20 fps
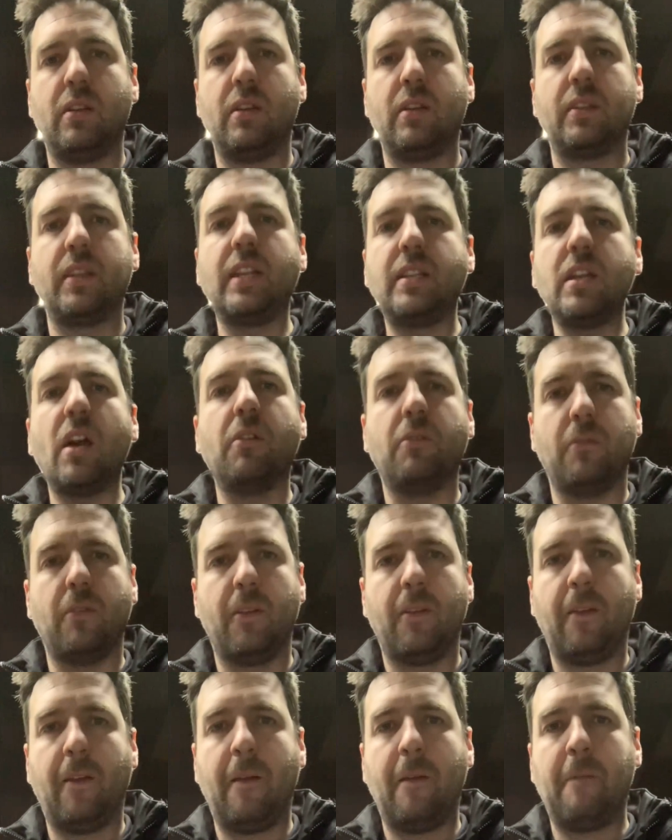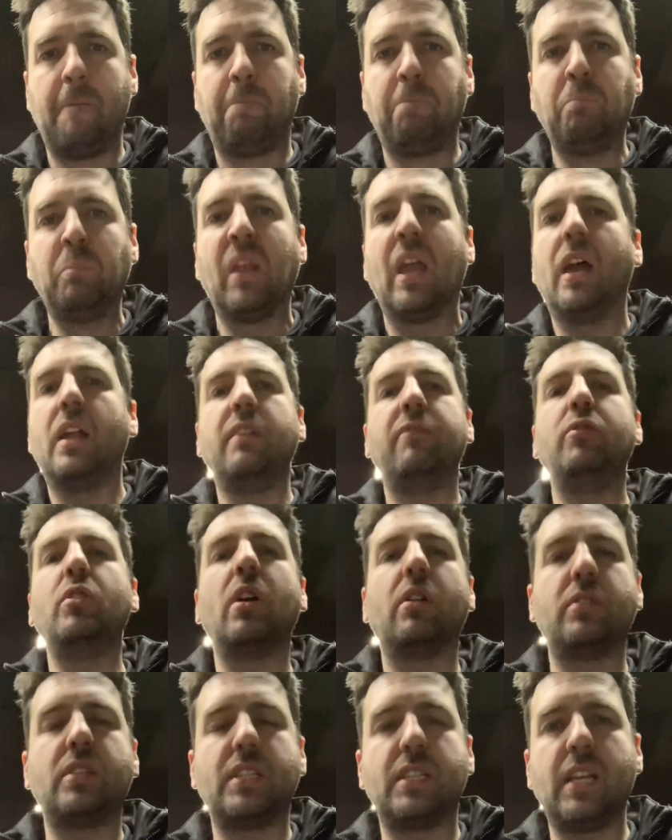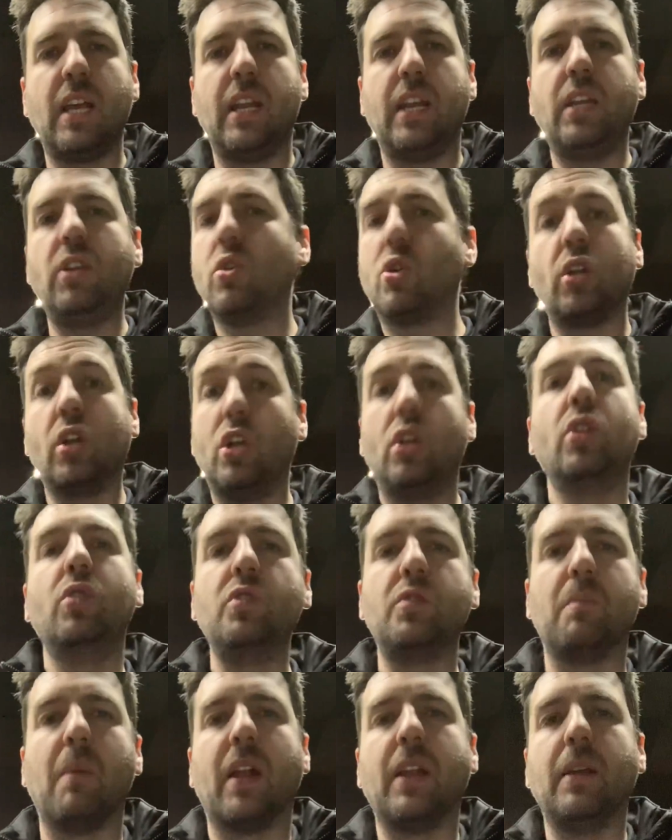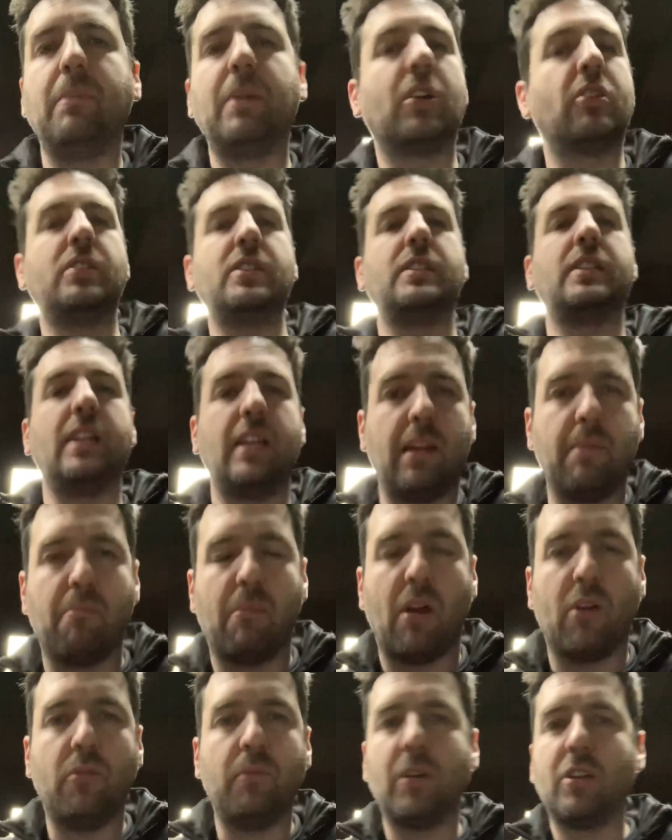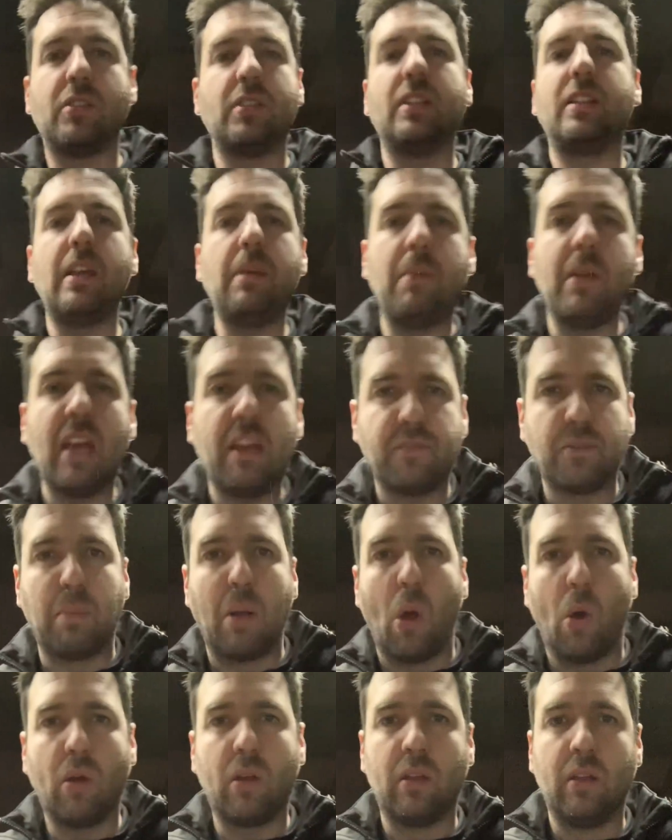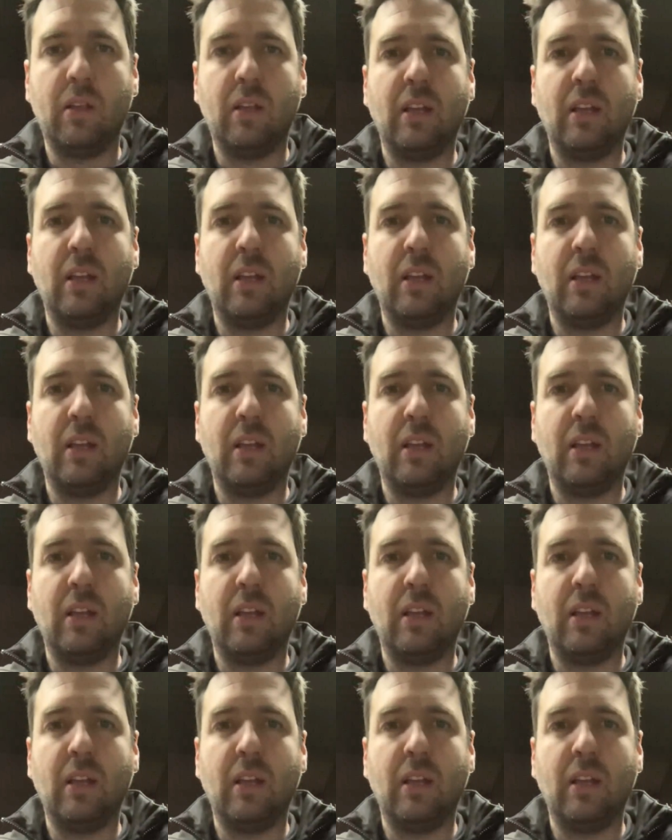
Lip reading: They don't. And if you go to sell it, you're going to lose money because it's in limp mode because the DPF's blocked.